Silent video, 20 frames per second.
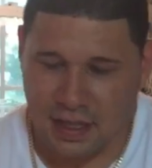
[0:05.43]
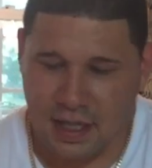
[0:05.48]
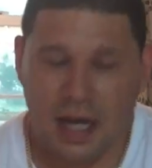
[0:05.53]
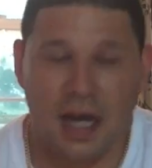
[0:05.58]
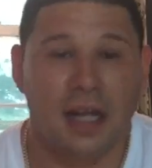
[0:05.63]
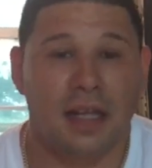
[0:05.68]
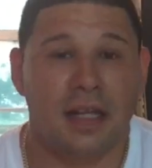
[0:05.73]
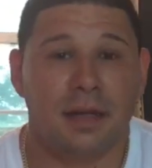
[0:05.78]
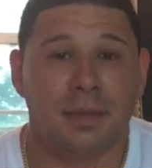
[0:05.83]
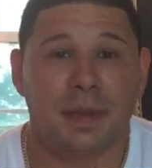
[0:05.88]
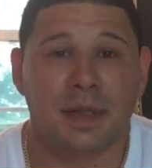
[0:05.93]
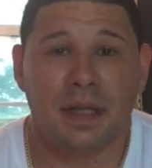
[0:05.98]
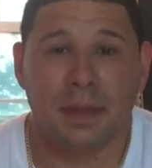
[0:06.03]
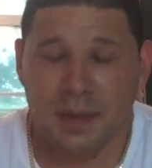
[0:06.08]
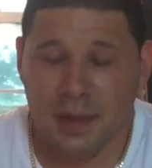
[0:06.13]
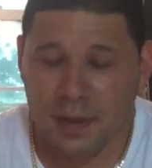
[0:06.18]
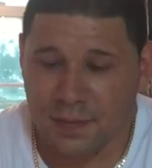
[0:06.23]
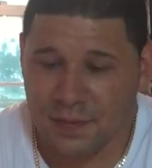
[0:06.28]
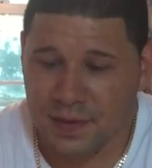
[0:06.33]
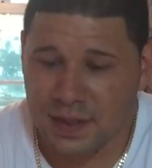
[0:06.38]
Holla at me, let
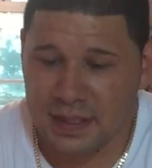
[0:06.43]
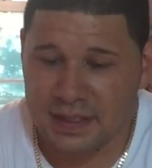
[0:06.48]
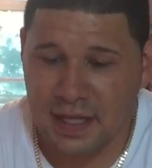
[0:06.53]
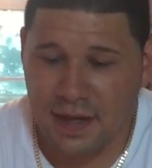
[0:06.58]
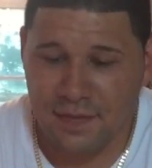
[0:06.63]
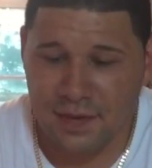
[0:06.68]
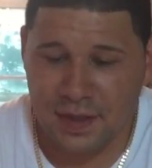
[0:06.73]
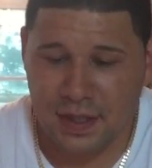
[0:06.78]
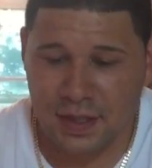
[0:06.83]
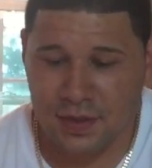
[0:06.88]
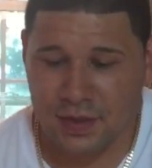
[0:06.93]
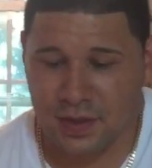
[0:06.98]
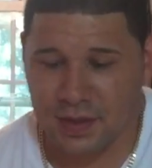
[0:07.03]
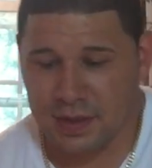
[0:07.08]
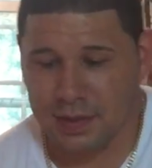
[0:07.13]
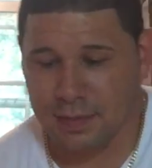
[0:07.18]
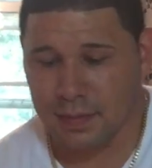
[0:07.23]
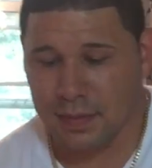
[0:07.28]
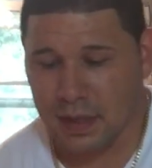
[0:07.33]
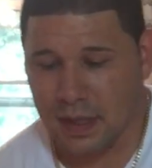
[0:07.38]
me know if you guys have any
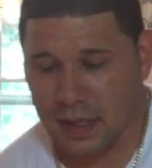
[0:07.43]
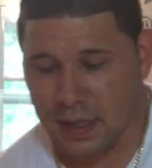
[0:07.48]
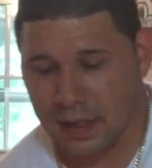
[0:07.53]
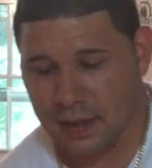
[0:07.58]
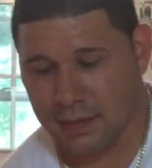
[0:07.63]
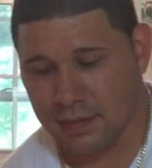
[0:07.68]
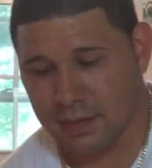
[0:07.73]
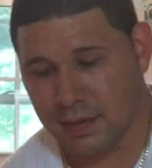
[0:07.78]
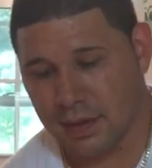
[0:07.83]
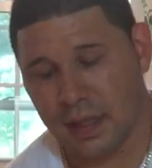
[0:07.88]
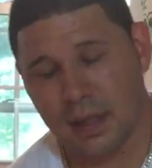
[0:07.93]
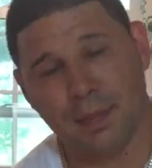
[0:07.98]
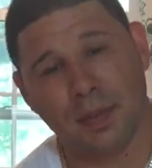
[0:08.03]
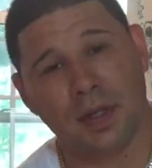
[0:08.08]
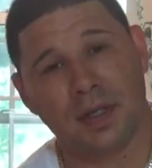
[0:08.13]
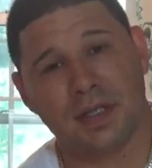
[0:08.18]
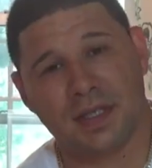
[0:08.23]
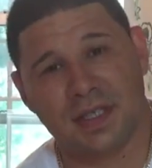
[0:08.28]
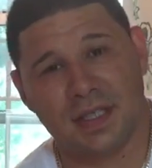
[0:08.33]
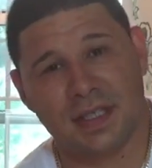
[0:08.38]
interest in any
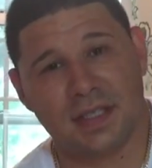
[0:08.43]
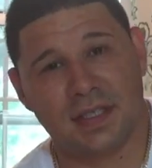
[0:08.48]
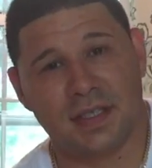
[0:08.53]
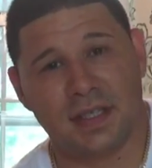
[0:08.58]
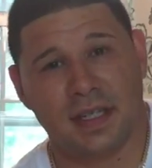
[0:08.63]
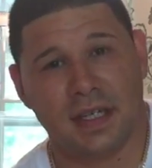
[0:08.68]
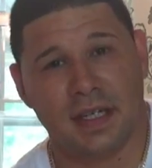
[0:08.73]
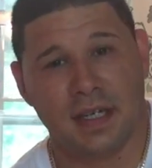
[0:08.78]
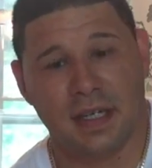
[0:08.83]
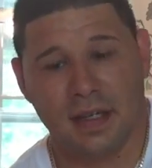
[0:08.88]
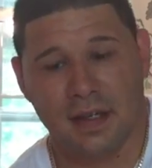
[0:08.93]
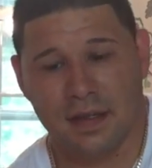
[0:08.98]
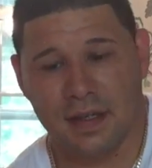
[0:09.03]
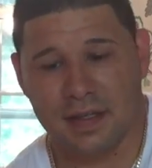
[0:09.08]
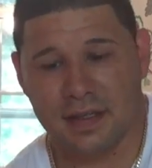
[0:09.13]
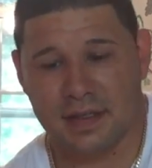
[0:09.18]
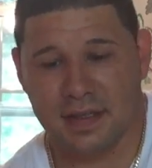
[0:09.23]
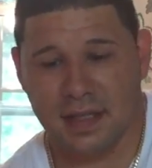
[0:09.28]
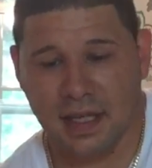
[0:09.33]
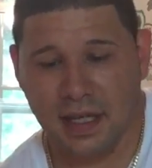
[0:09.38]
purchases.
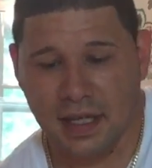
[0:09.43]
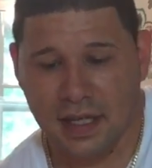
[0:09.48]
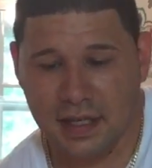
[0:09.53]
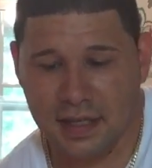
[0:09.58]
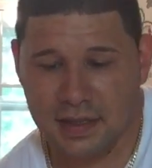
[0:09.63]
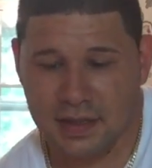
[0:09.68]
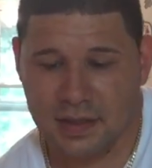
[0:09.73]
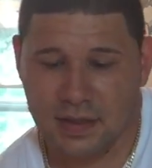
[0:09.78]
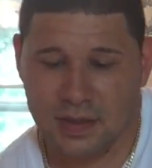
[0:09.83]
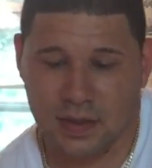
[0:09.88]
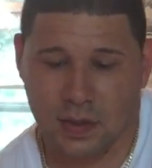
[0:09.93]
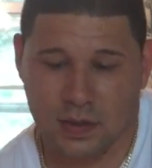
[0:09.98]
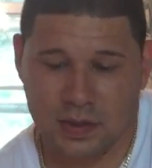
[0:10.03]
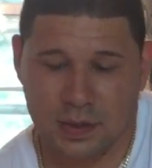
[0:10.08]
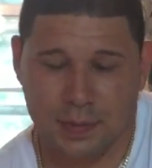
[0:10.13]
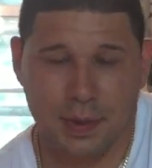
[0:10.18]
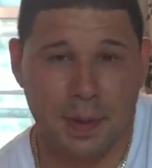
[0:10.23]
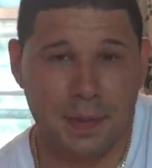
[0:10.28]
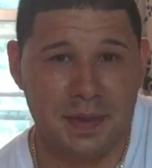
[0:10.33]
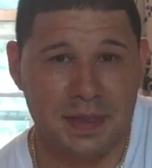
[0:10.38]
This is a
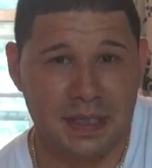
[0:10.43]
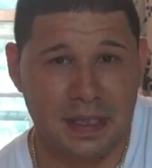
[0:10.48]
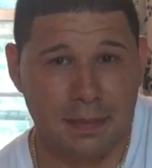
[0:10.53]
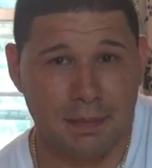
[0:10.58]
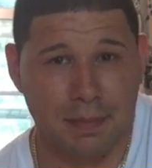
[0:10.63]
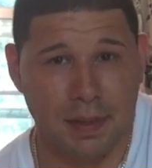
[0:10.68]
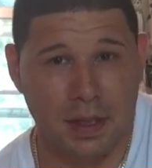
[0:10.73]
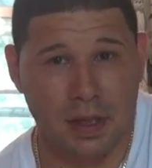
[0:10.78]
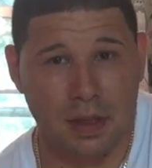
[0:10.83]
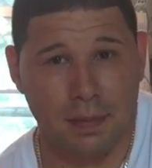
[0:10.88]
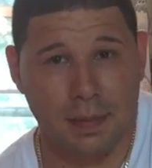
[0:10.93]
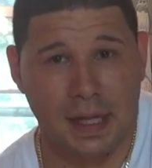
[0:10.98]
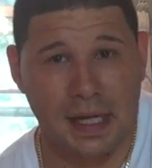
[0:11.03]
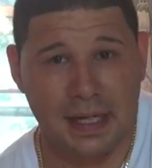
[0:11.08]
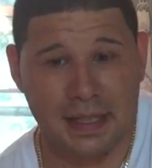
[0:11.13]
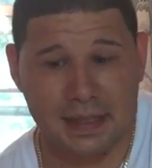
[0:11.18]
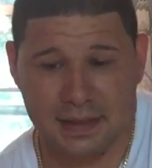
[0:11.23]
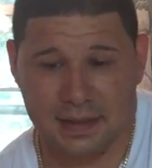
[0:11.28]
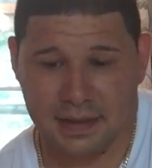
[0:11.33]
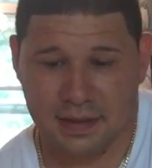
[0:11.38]
Supremacy beater
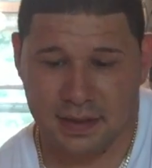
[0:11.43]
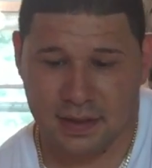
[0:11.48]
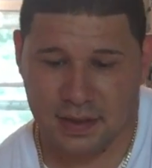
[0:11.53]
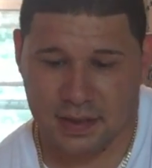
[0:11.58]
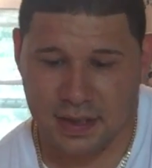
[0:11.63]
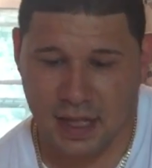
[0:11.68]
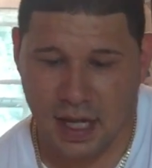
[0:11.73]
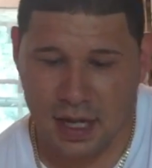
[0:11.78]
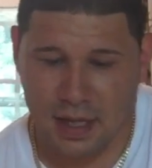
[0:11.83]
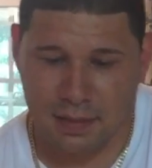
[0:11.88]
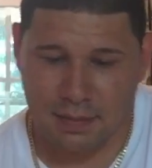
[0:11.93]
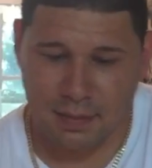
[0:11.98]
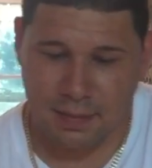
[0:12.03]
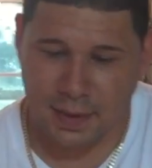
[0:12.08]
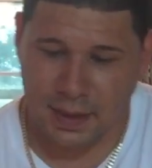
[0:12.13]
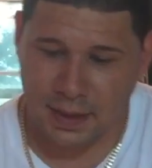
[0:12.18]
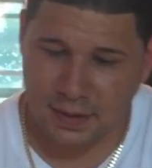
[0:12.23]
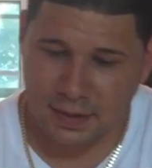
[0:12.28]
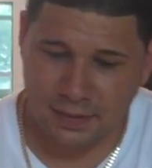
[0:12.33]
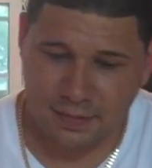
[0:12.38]
box. Just got it in
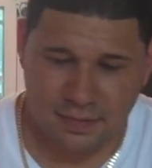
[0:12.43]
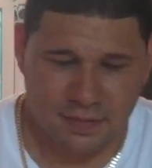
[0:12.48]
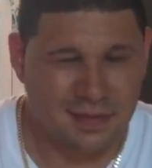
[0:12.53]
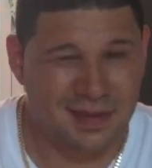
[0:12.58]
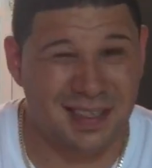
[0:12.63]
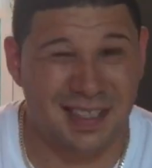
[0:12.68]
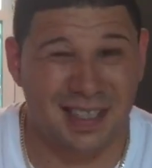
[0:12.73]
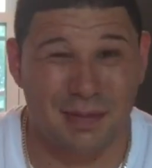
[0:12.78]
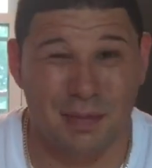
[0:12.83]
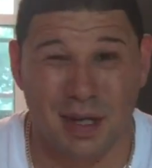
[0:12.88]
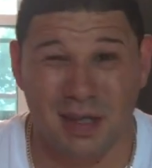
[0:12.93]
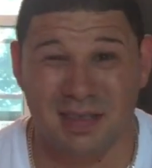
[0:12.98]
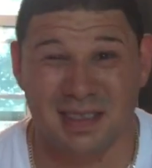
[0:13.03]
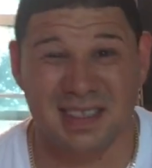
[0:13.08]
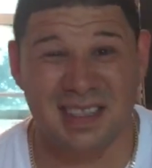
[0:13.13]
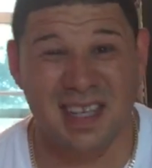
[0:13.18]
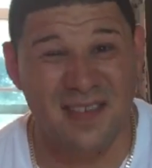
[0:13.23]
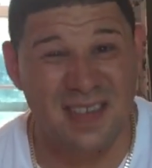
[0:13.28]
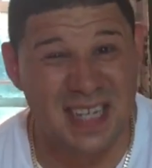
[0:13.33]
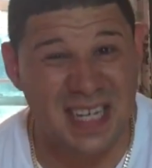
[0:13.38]
the mail. It took about
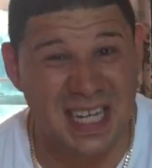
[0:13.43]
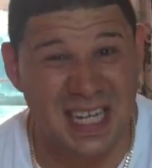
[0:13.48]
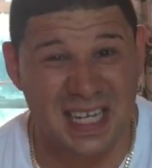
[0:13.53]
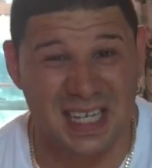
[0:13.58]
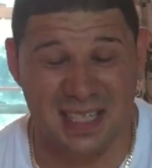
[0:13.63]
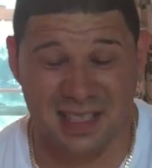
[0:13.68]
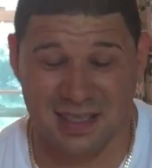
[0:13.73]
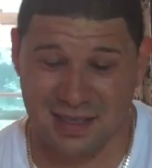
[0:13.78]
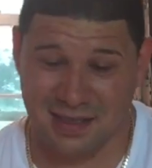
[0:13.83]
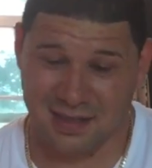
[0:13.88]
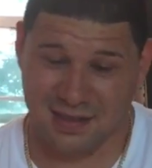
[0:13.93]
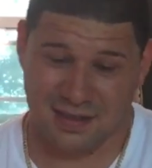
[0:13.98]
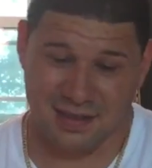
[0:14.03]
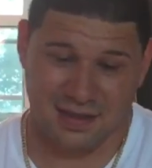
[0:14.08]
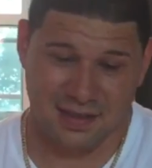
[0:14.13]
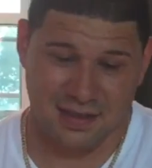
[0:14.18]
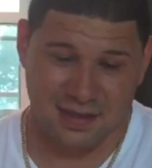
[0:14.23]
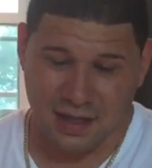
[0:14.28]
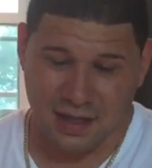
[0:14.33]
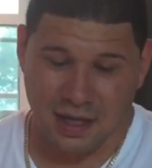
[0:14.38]
7 days
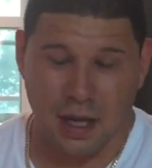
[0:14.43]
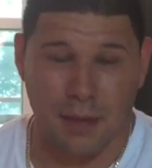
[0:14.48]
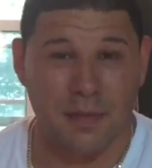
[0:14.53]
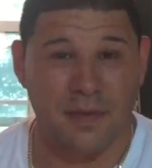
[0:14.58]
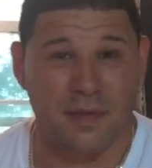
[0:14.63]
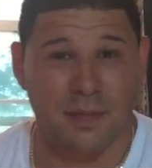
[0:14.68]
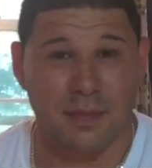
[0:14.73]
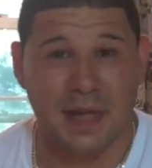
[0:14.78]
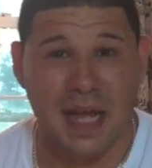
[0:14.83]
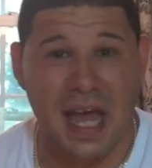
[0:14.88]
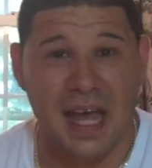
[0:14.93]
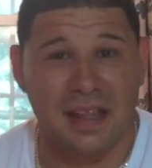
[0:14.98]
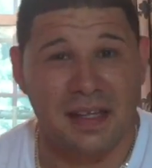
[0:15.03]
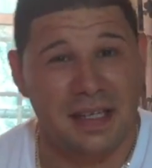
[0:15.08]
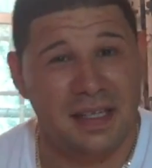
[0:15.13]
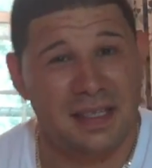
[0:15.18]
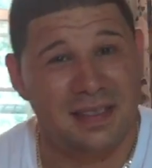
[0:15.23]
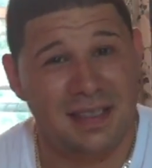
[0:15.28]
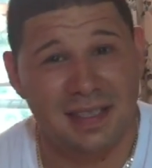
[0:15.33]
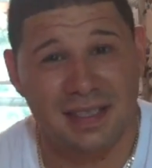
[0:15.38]
coming from
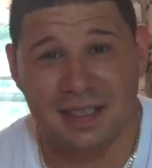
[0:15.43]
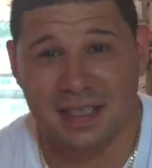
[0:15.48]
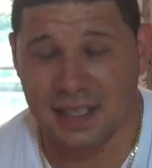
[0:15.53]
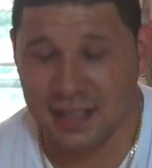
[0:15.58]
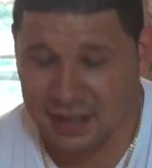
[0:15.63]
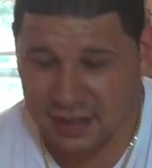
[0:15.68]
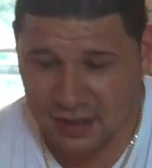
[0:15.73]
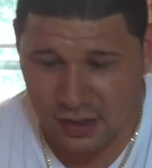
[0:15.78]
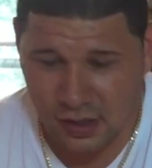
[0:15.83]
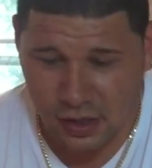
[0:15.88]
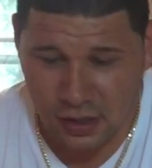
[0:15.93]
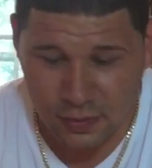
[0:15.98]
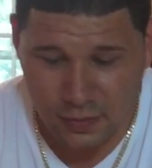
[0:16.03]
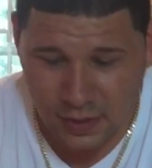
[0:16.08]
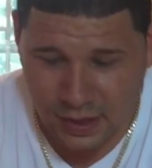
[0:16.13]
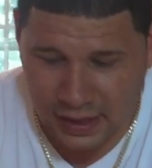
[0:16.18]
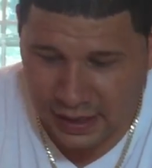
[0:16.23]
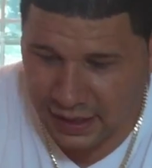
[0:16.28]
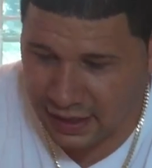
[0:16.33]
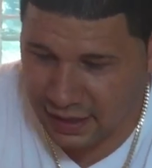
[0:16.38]
Cali to CT. It's a long
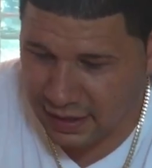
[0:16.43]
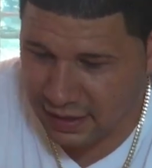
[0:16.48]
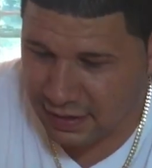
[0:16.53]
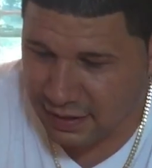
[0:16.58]
way.